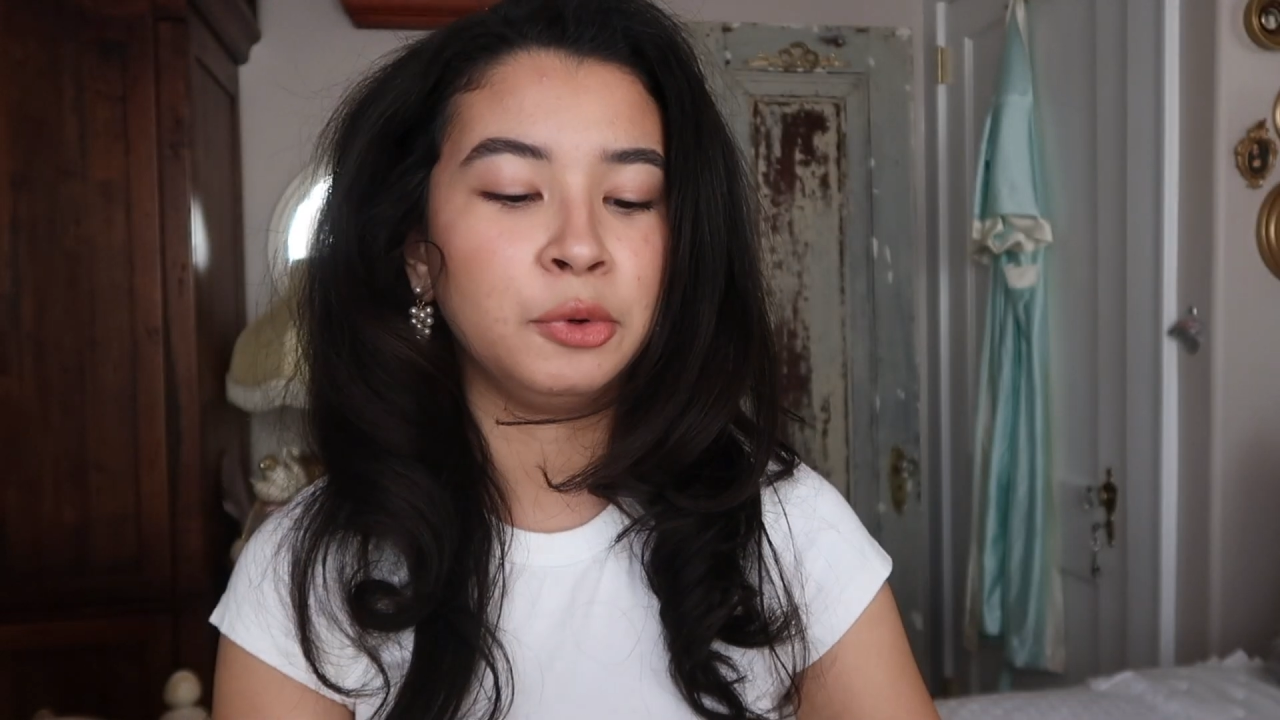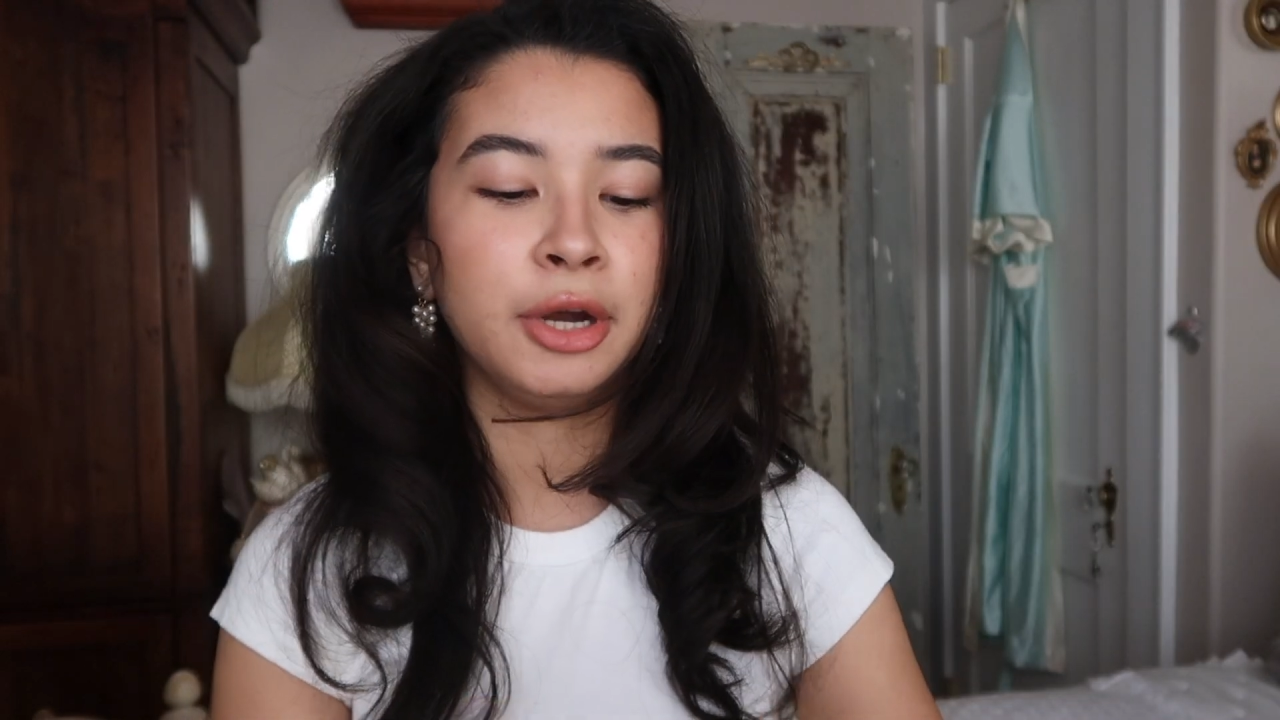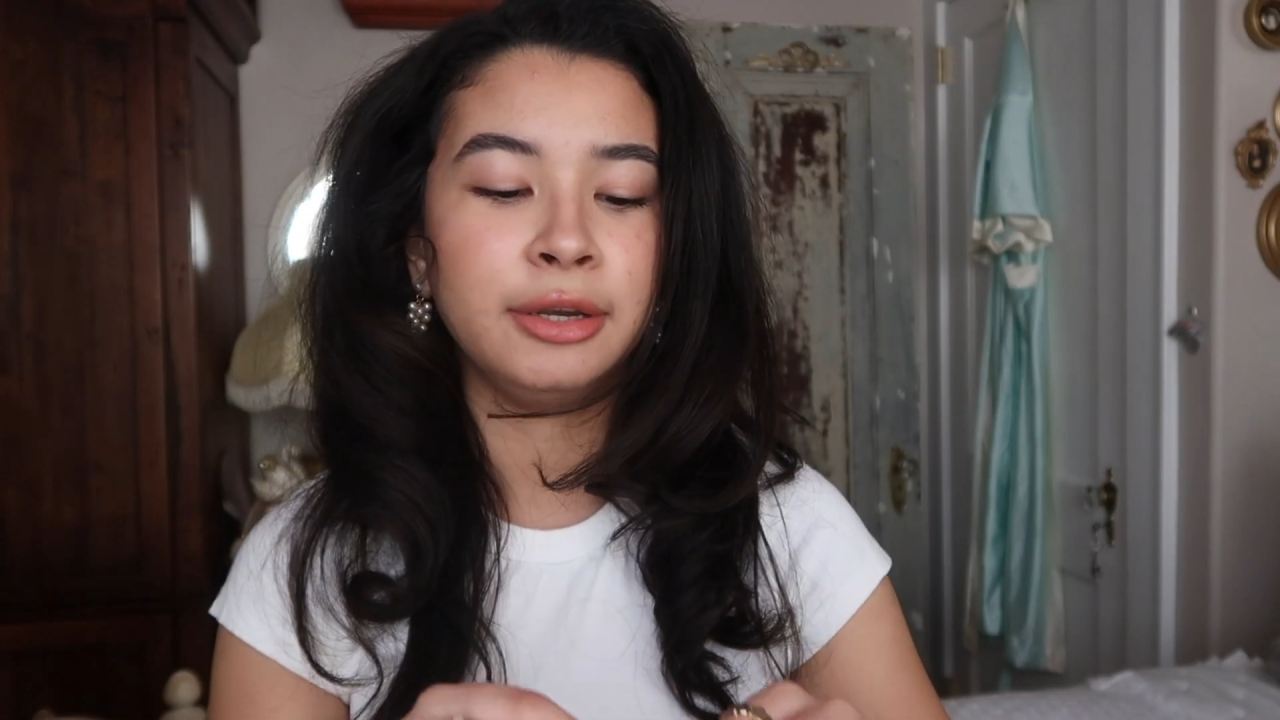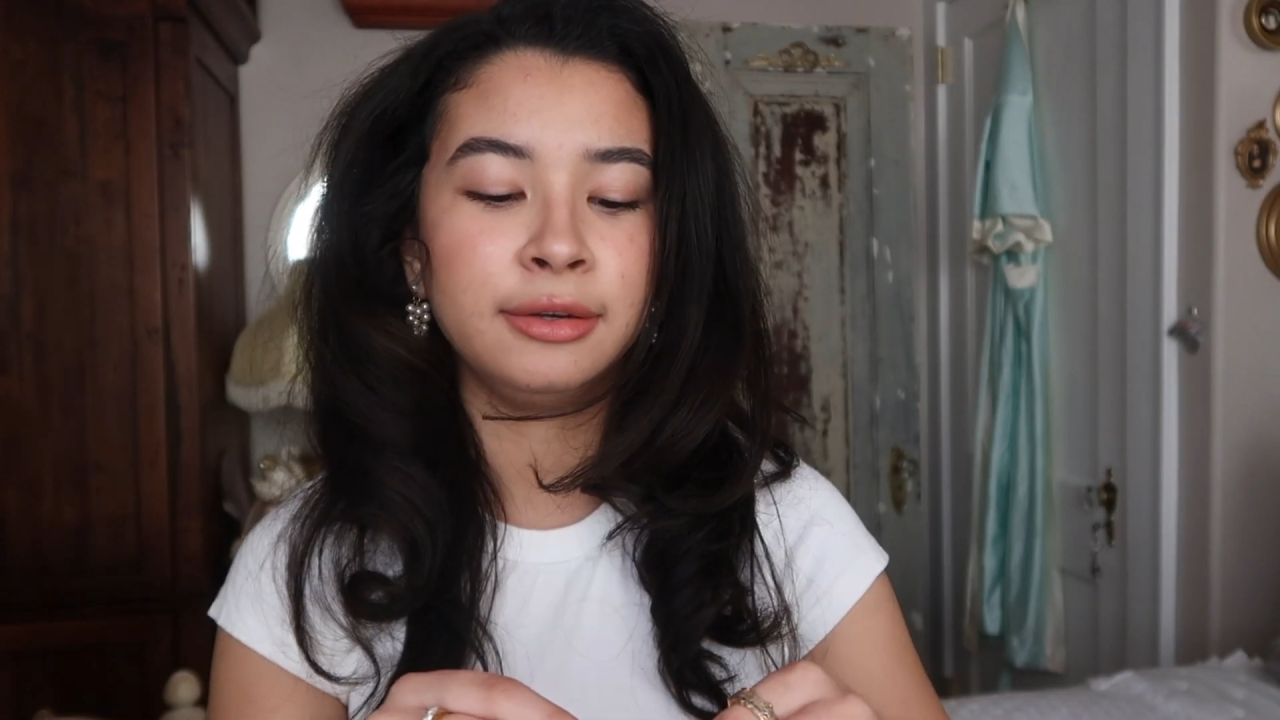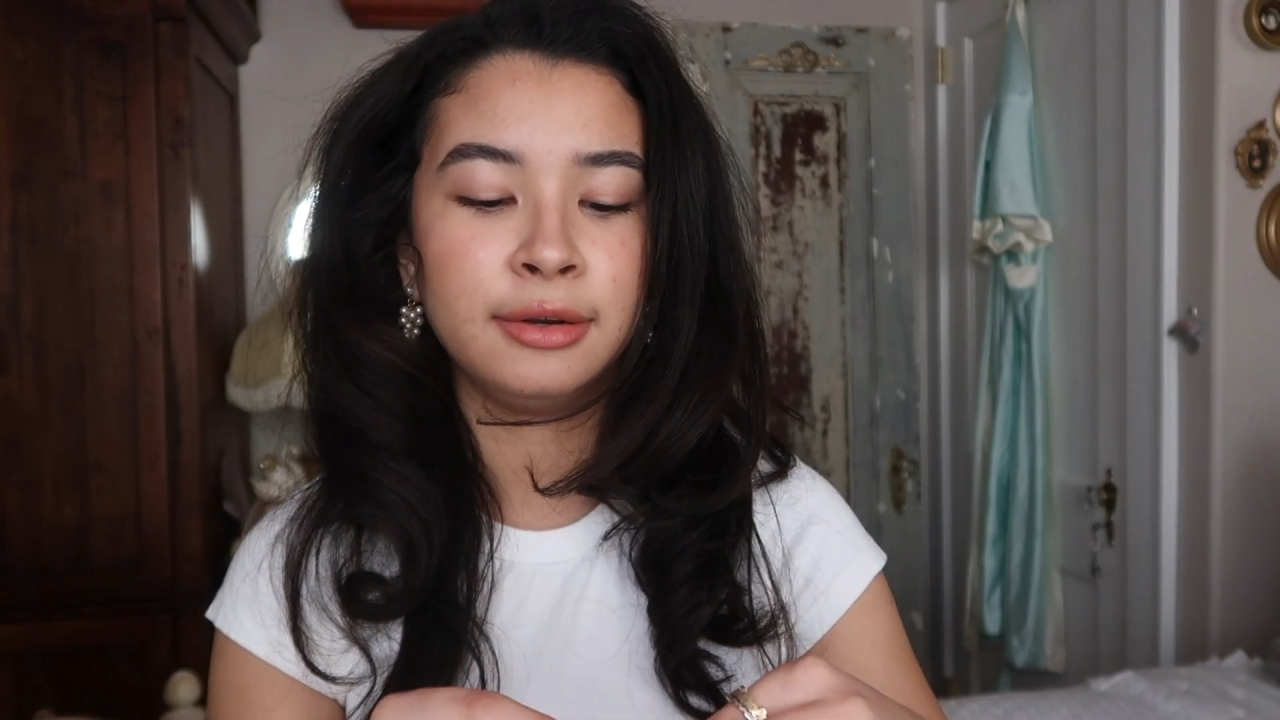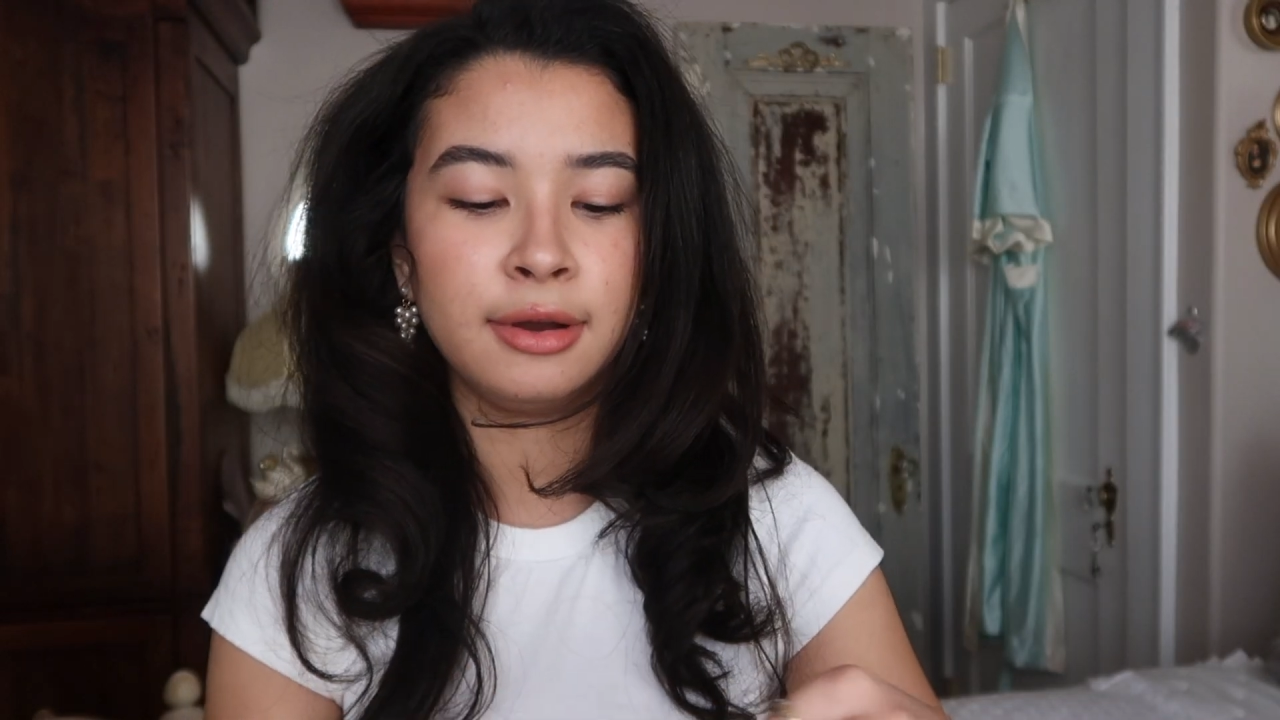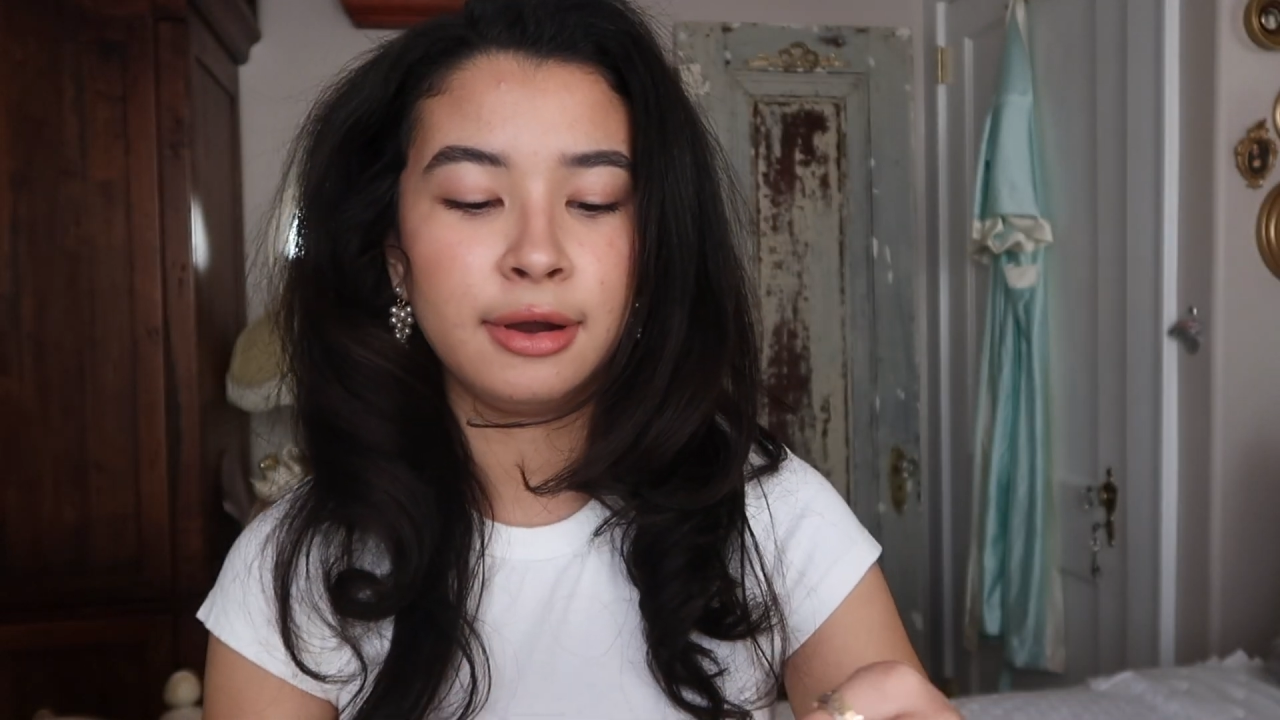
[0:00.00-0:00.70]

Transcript: one.